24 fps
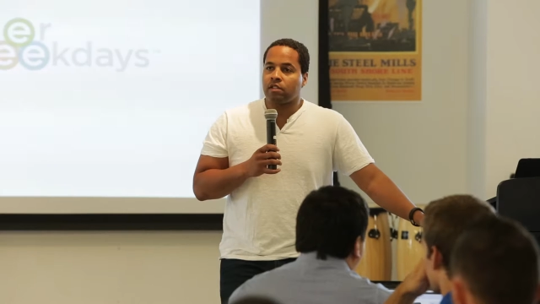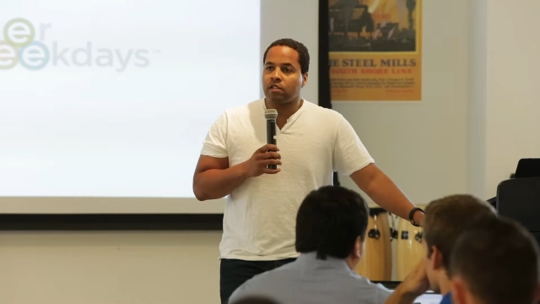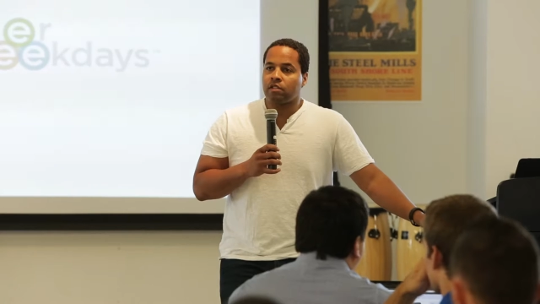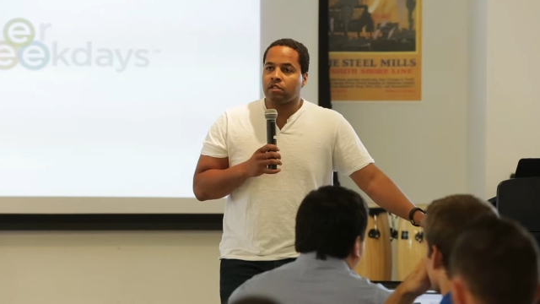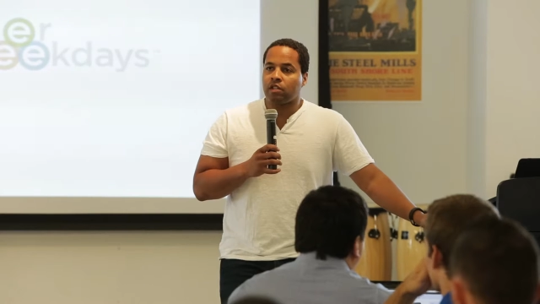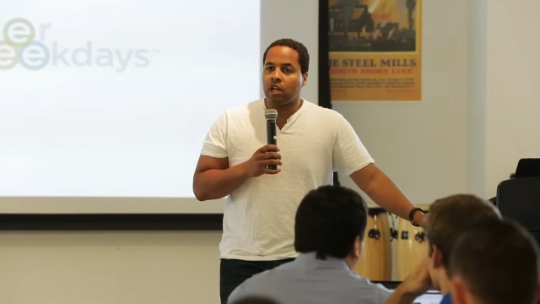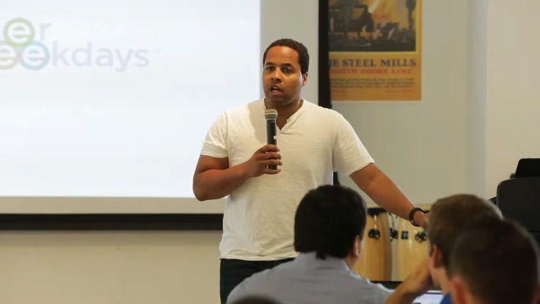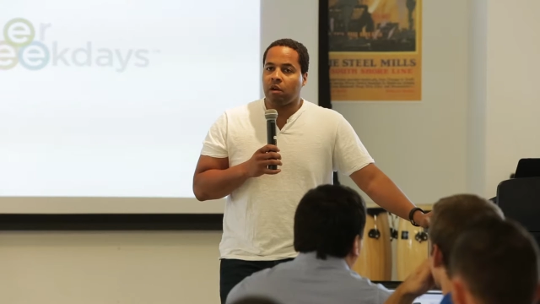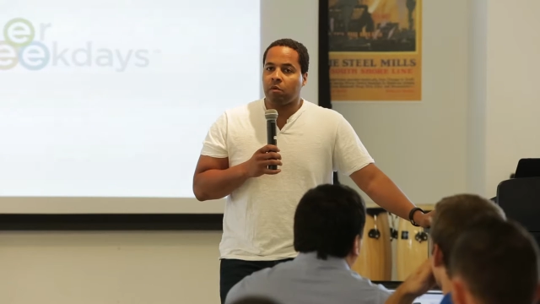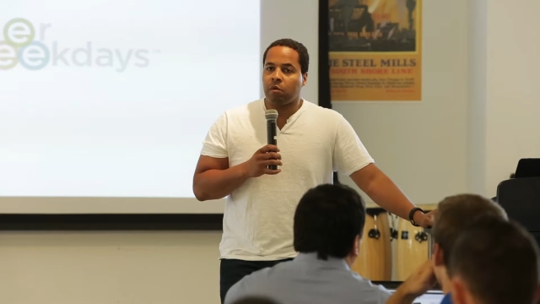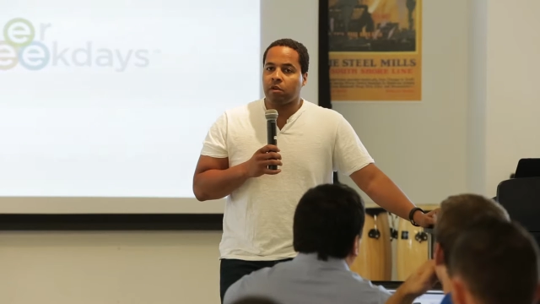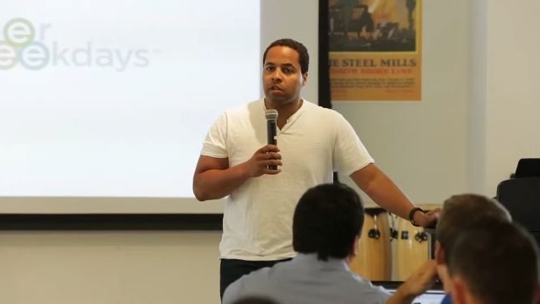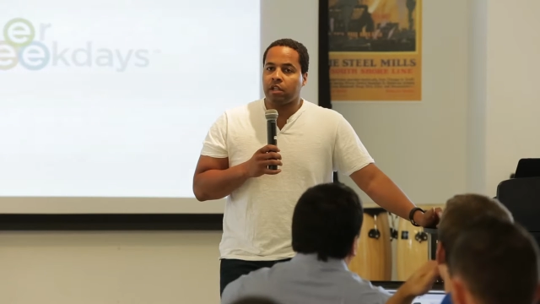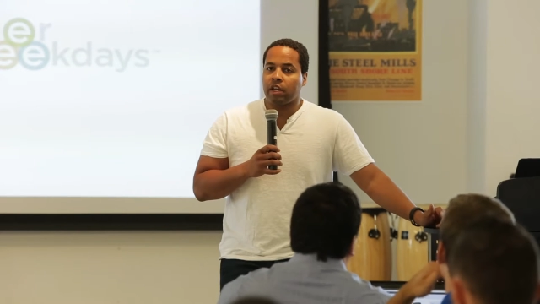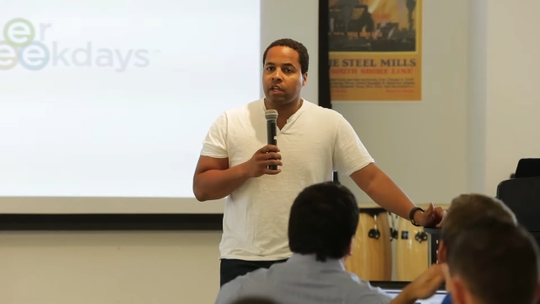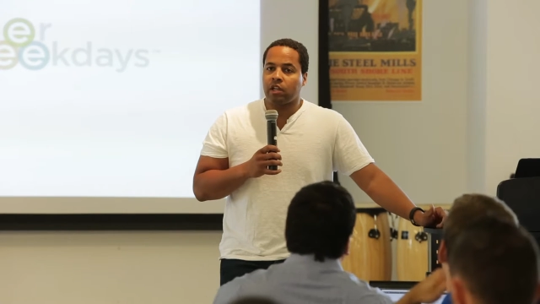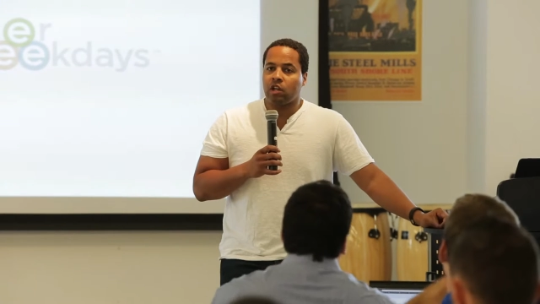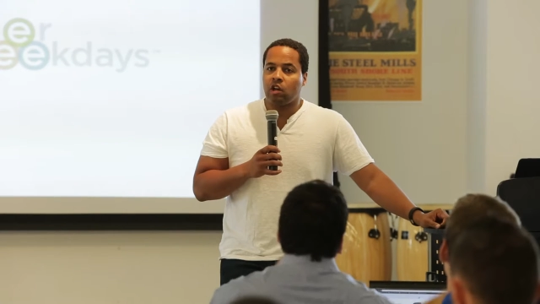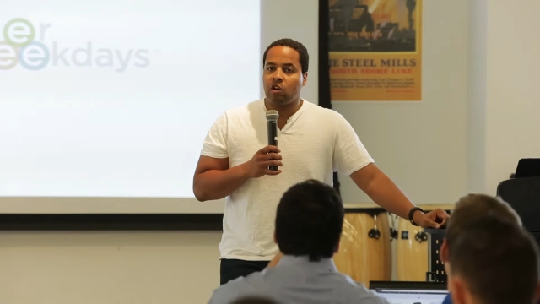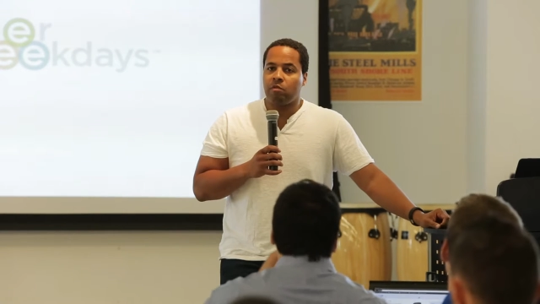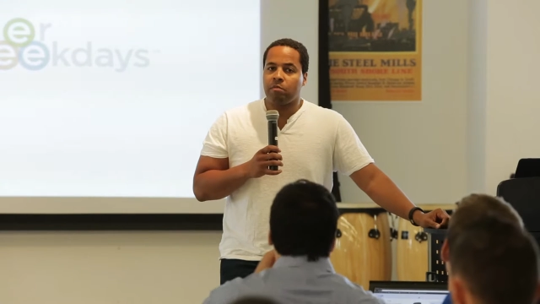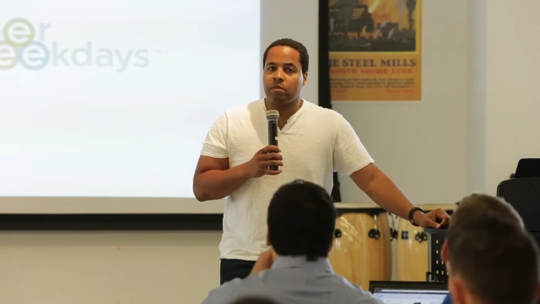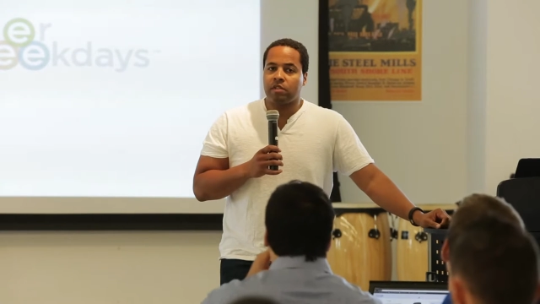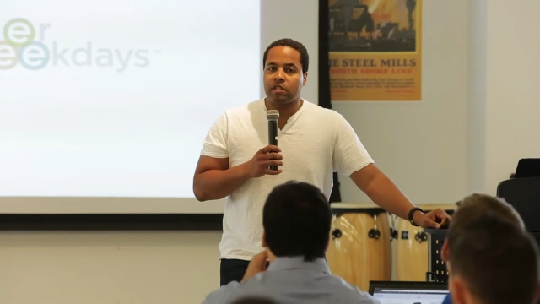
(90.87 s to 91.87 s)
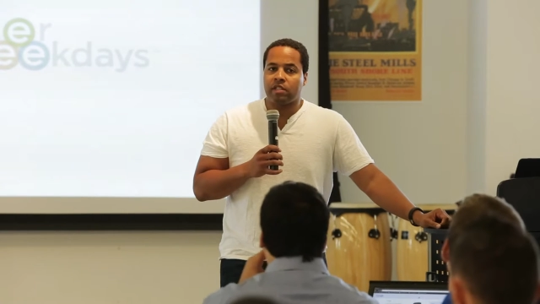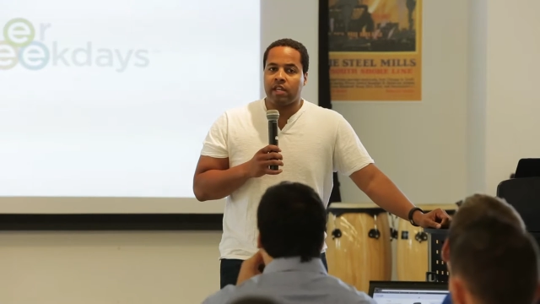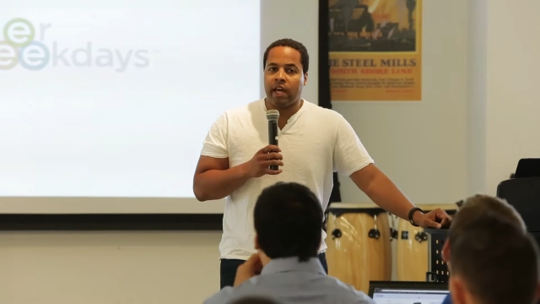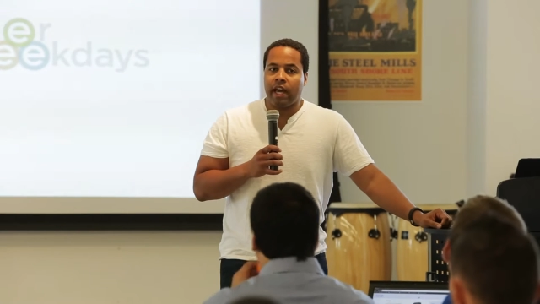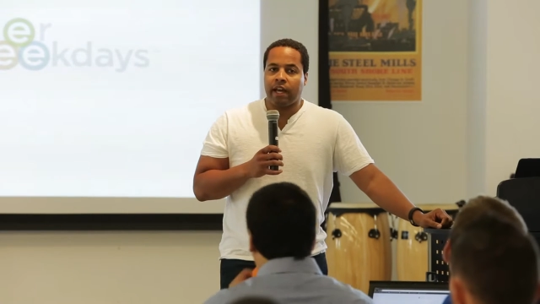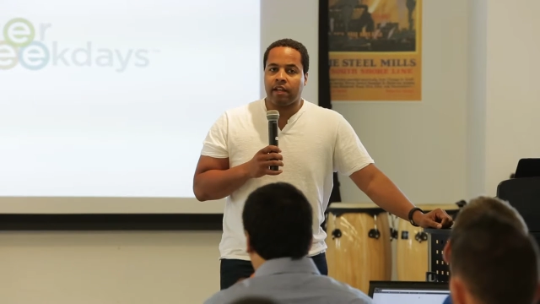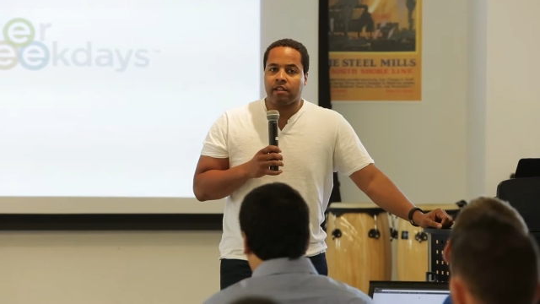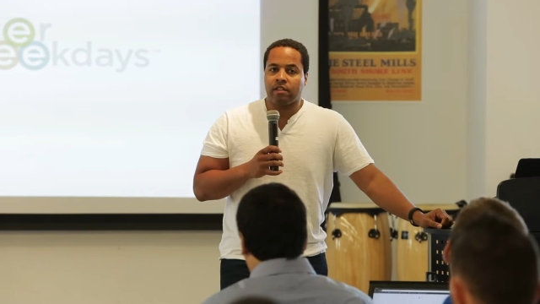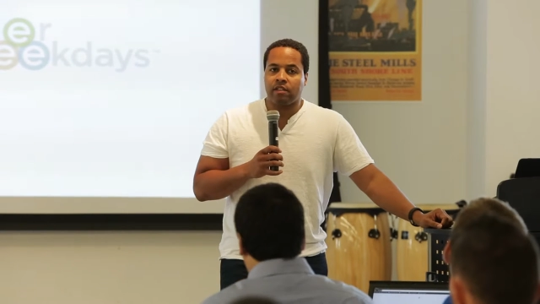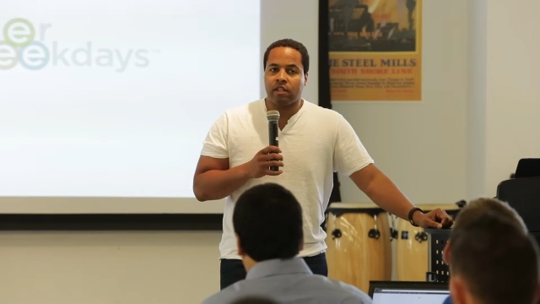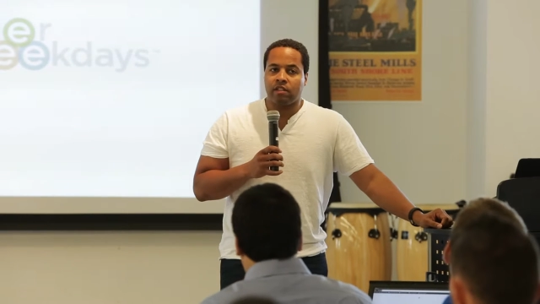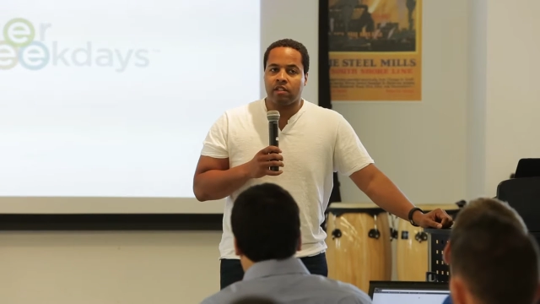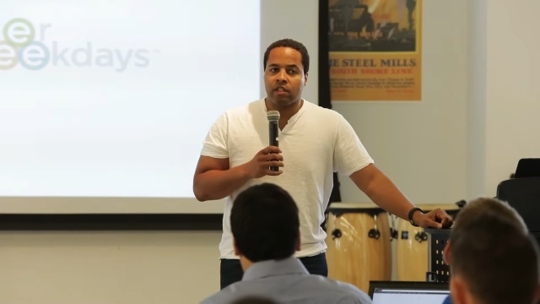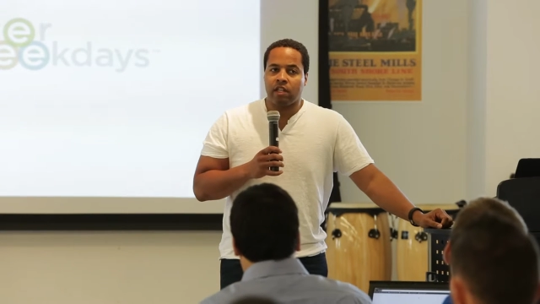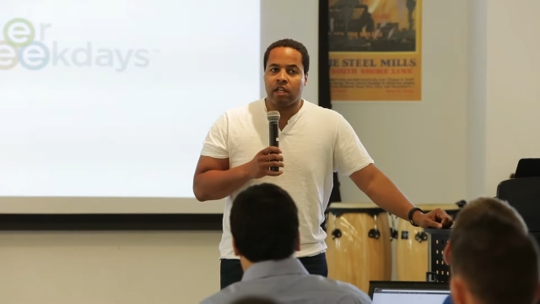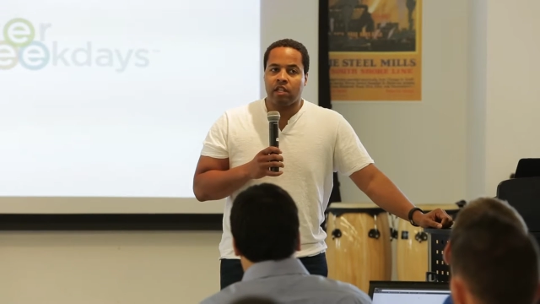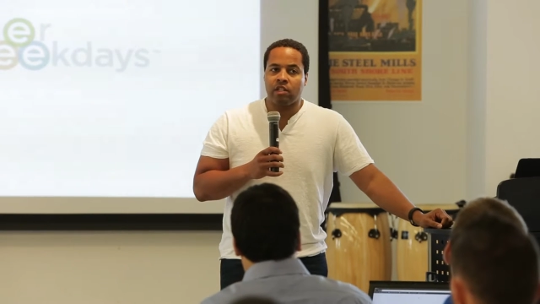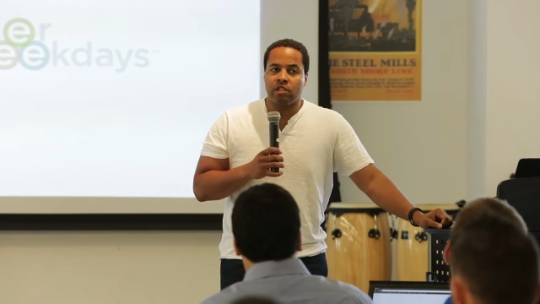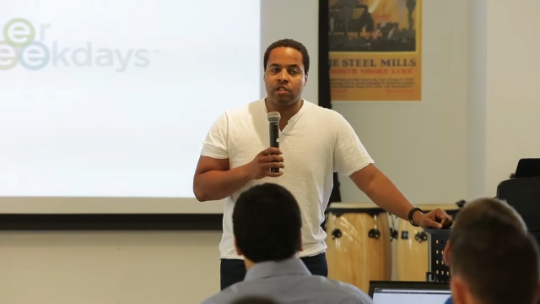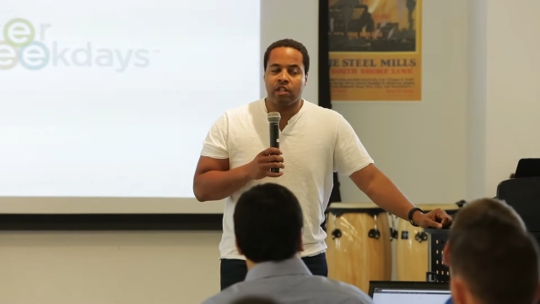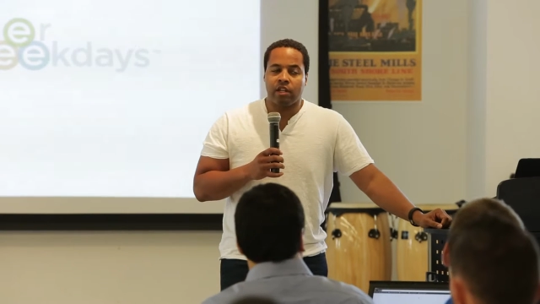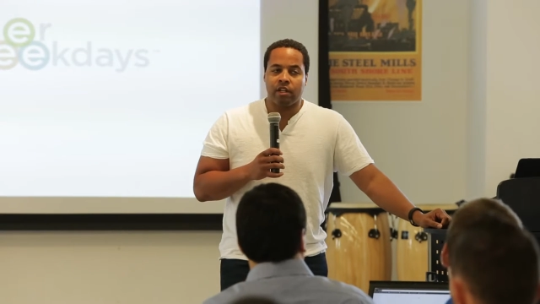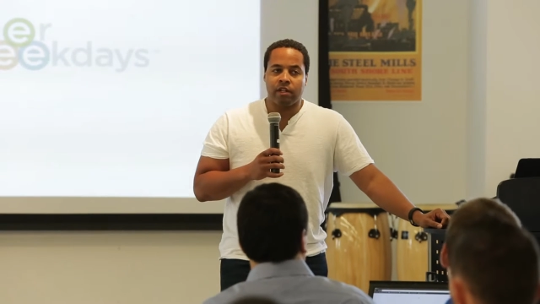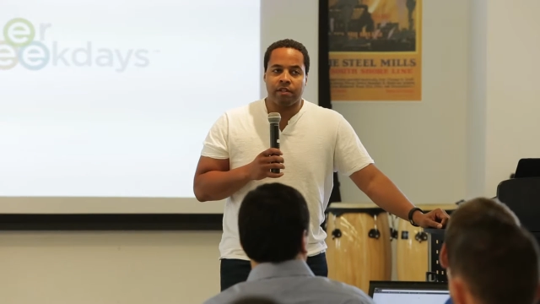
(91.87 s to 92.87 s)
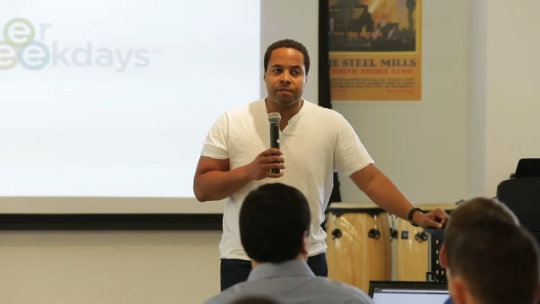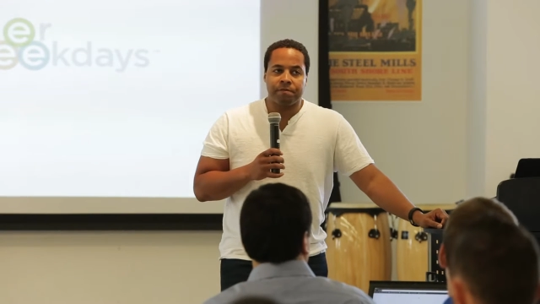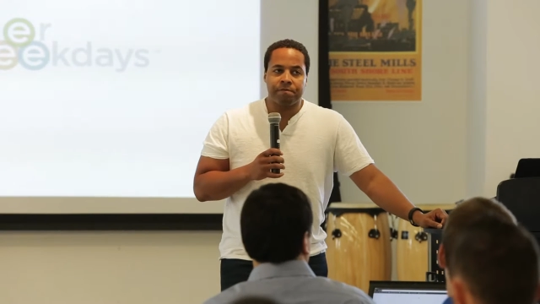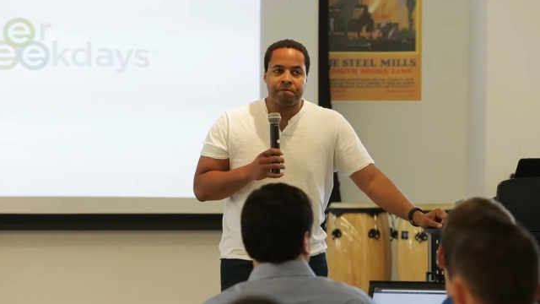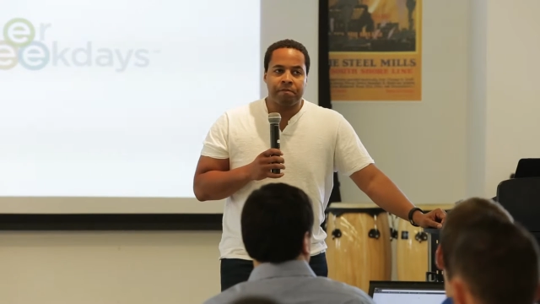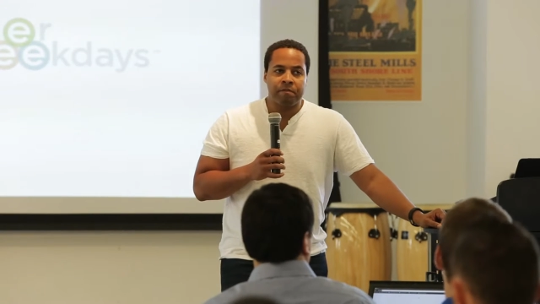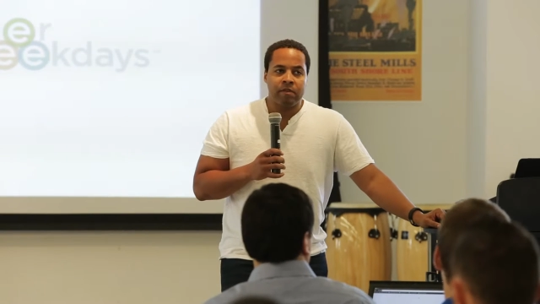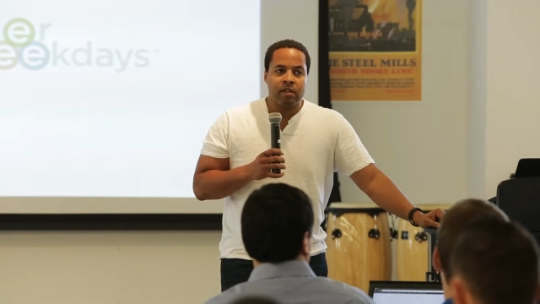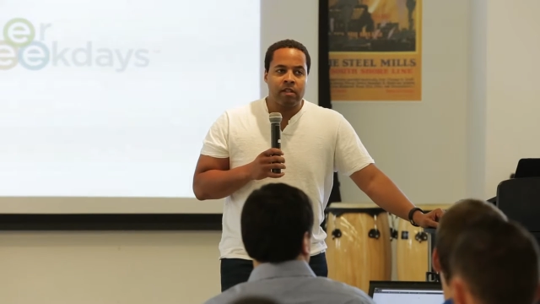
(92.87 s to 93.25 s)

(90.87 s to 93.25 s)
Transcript: to start working at Goldman Sachs as an intern.